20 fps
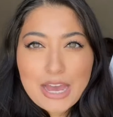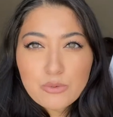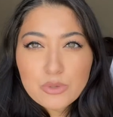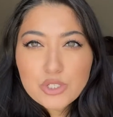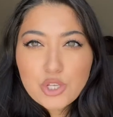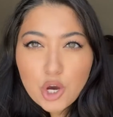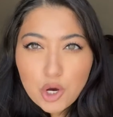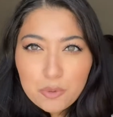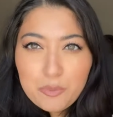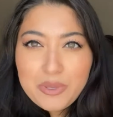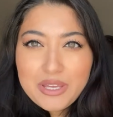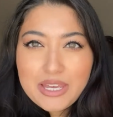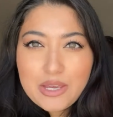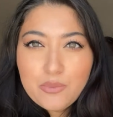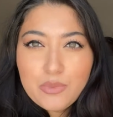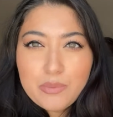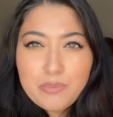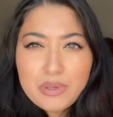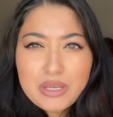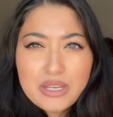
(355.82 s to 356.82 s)
I was hoping it
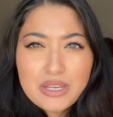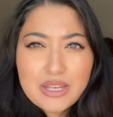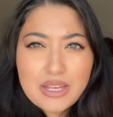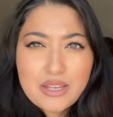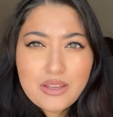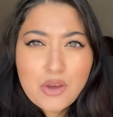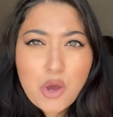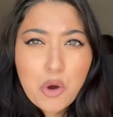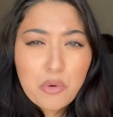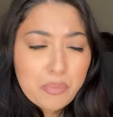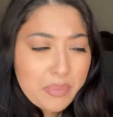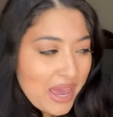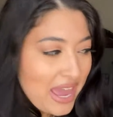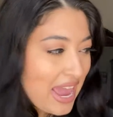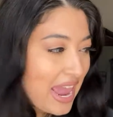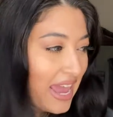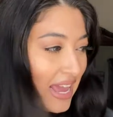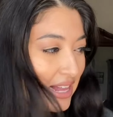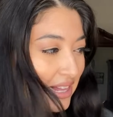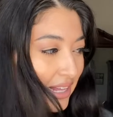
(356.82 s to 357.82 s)
would be
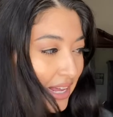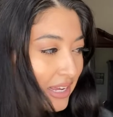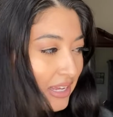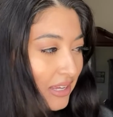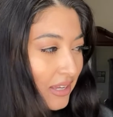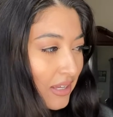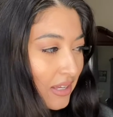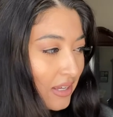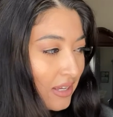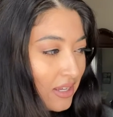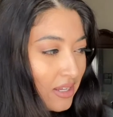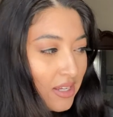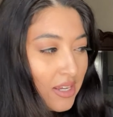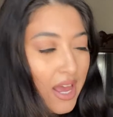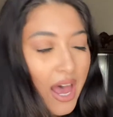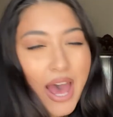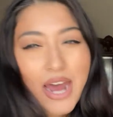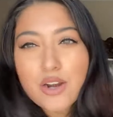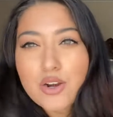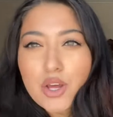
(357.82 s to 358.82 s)
opaque. Like,
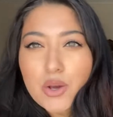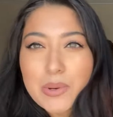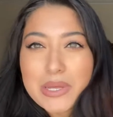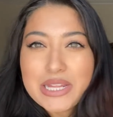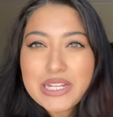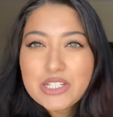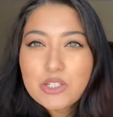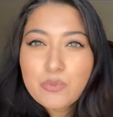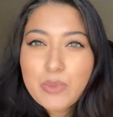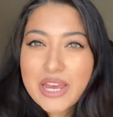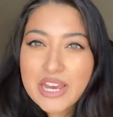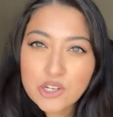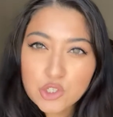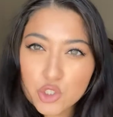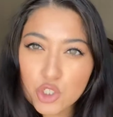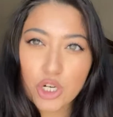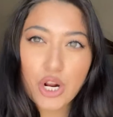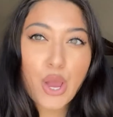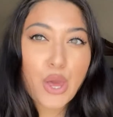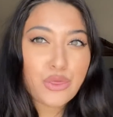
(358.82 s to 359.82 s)
I don't know, in this
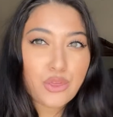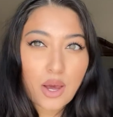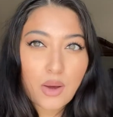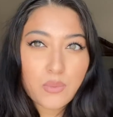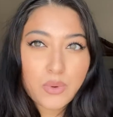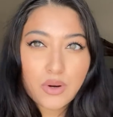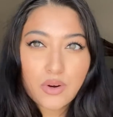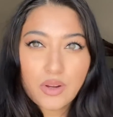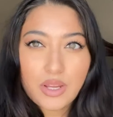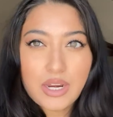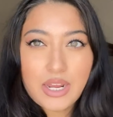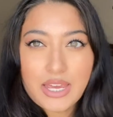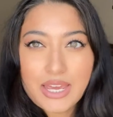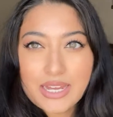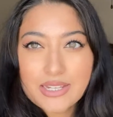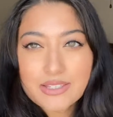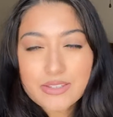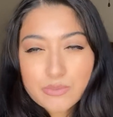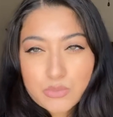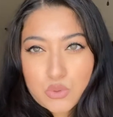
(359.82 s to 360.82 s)
picture, I thought we were gonna
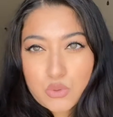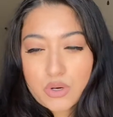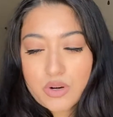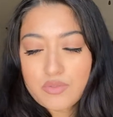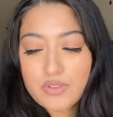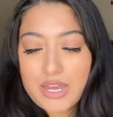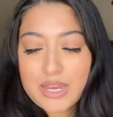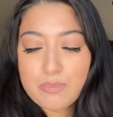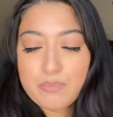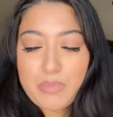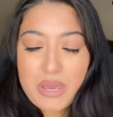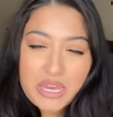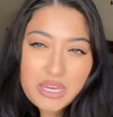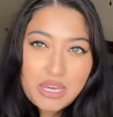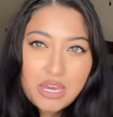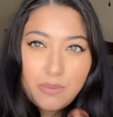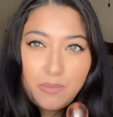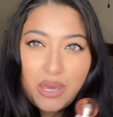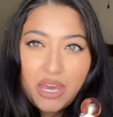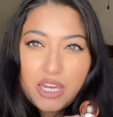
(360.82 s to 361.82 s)
get some sort of like
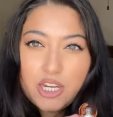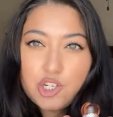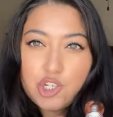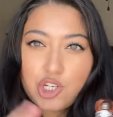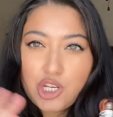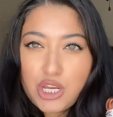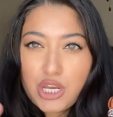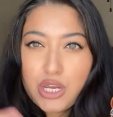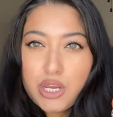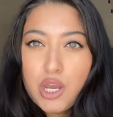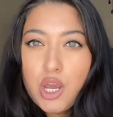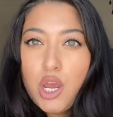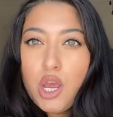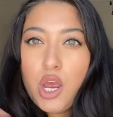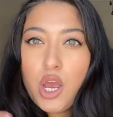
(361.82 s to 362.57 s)
pinky beigey